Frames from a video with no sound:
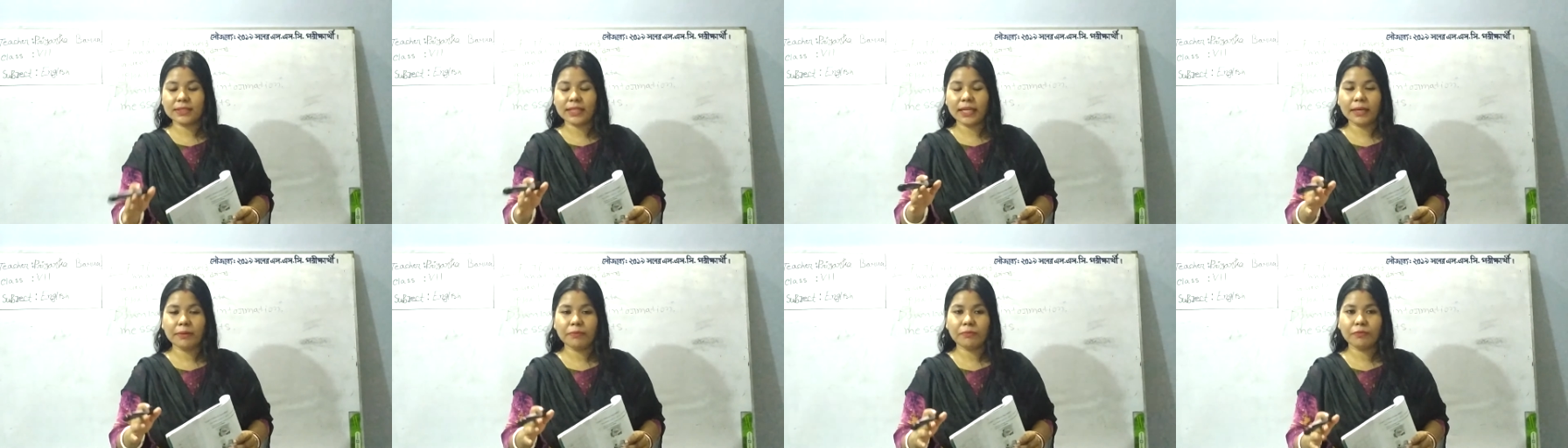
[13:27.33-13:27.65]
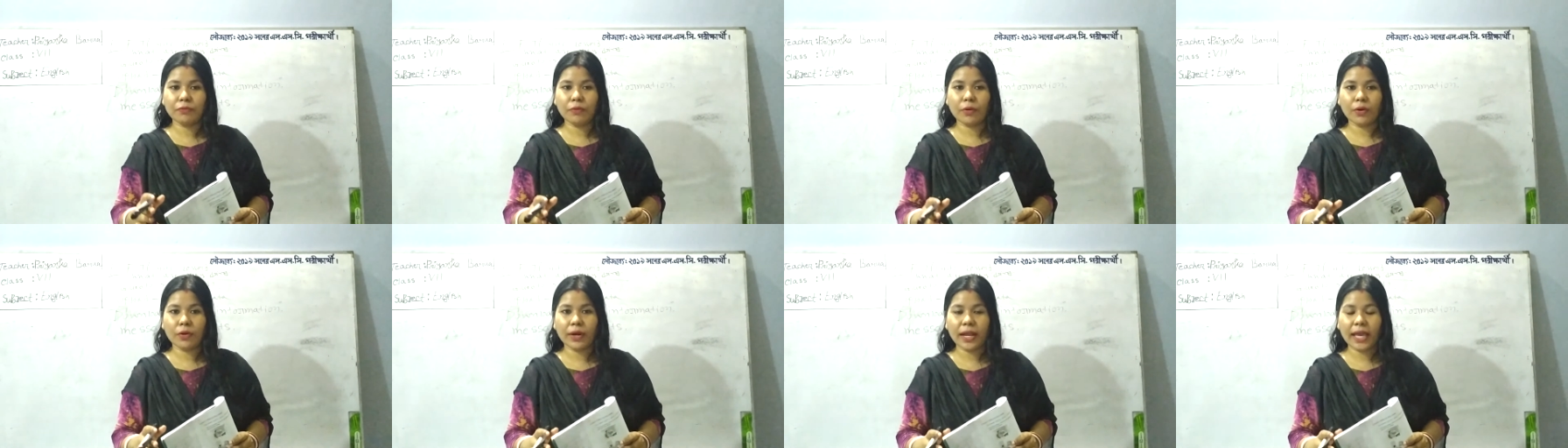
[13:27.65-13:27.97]
sleep
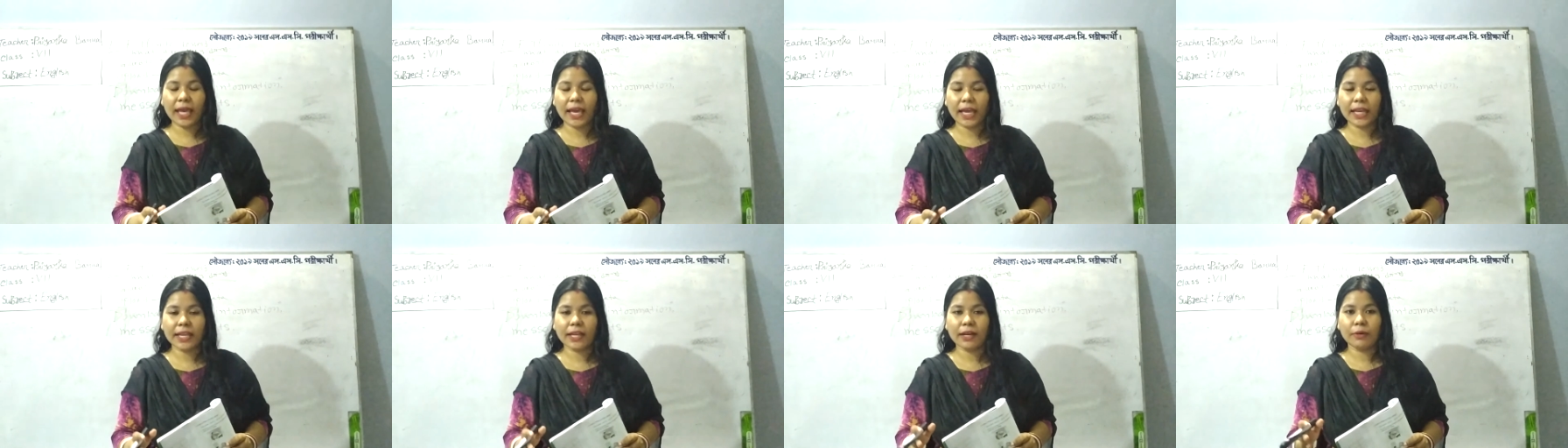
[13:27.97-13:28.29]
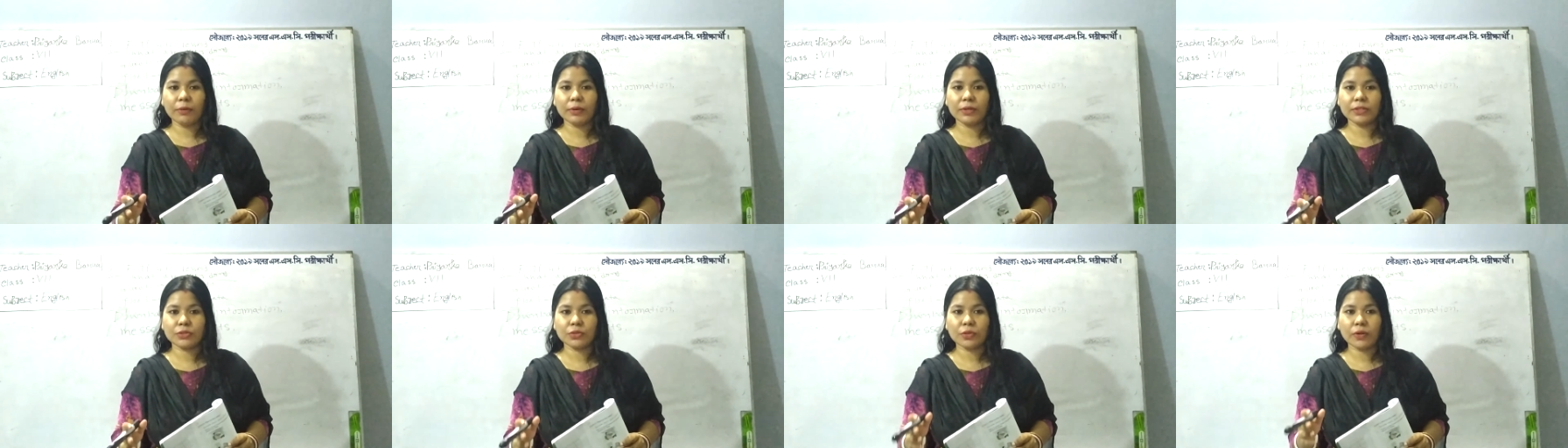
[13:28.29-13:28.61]
for 8
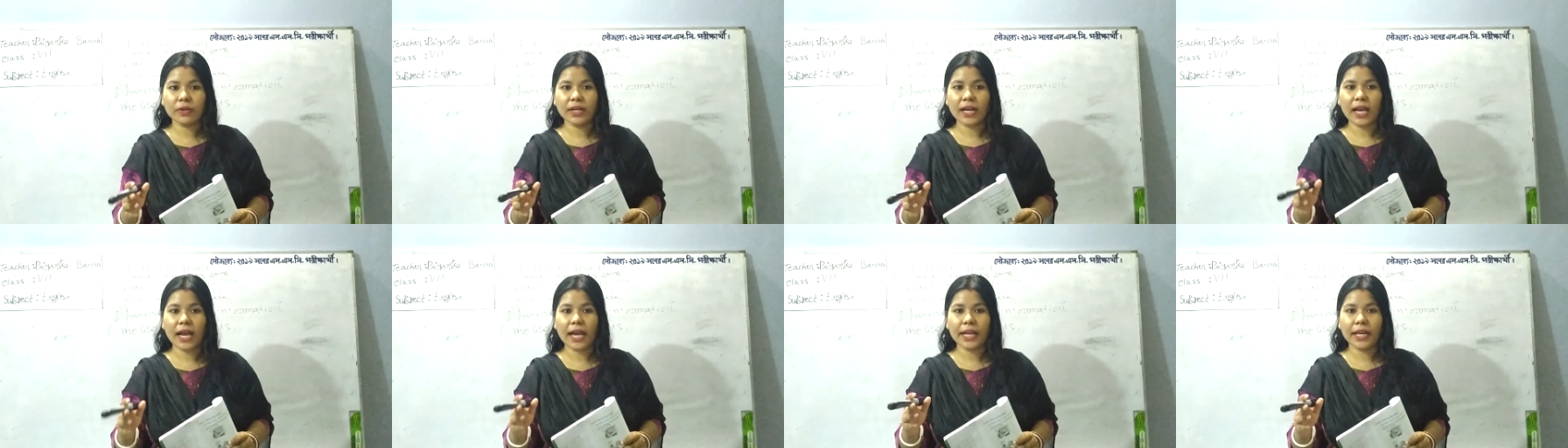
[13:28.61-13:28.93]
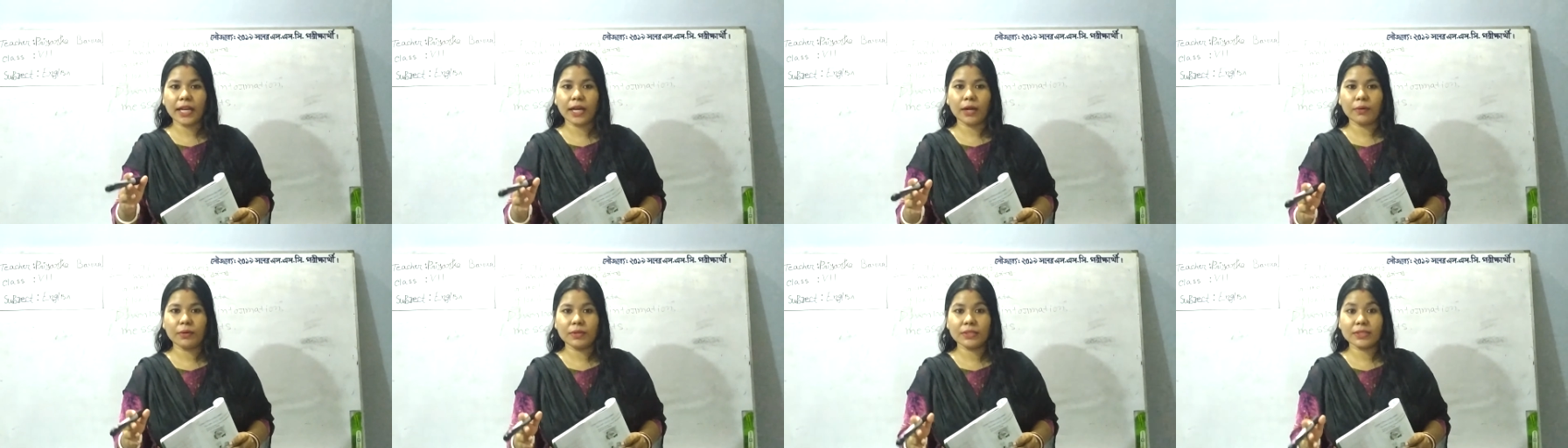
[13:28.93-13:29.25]
hours or
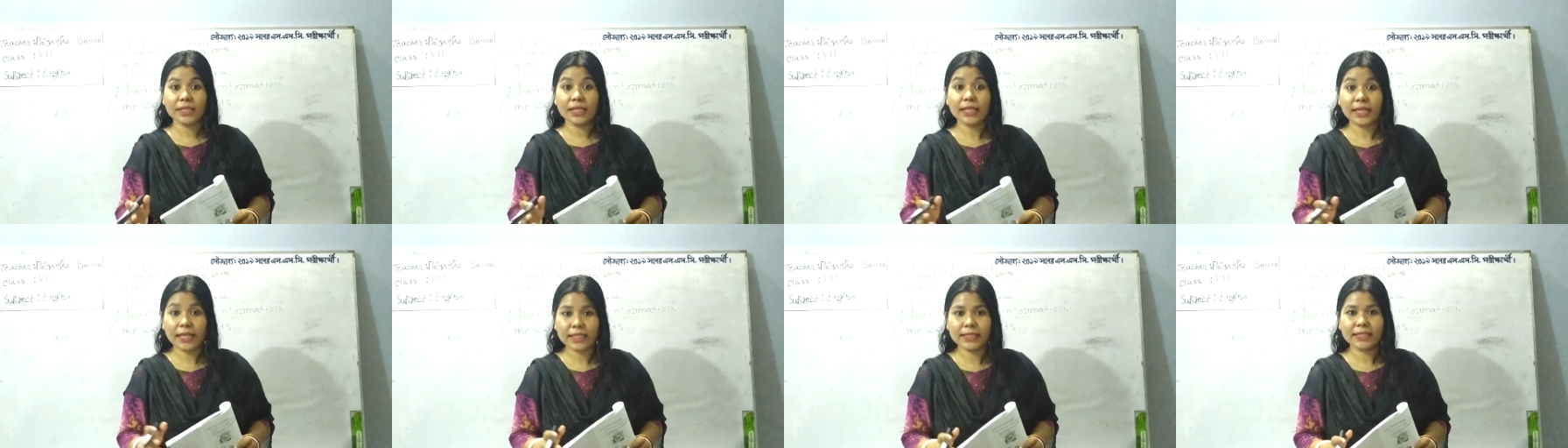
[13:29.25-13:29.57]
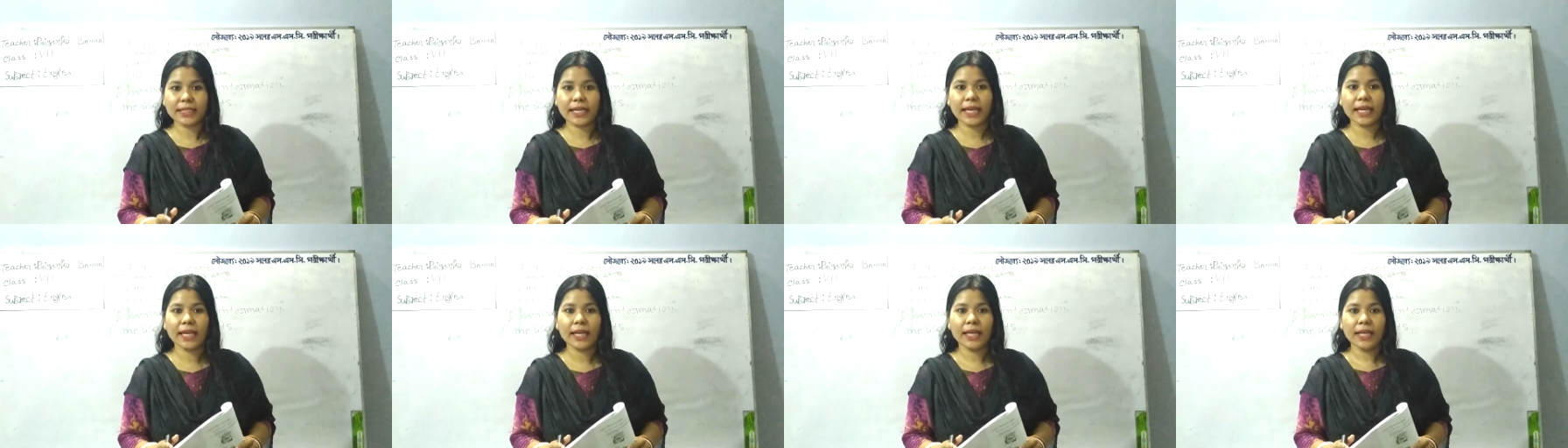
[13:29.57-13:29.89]
9 hours in a
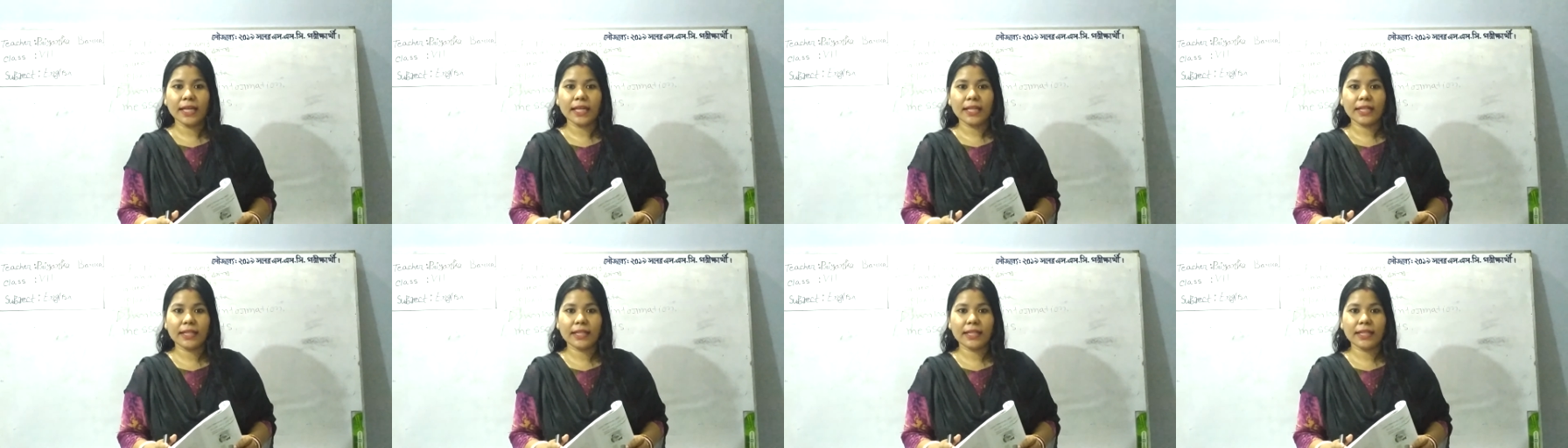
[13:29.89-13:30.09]
day,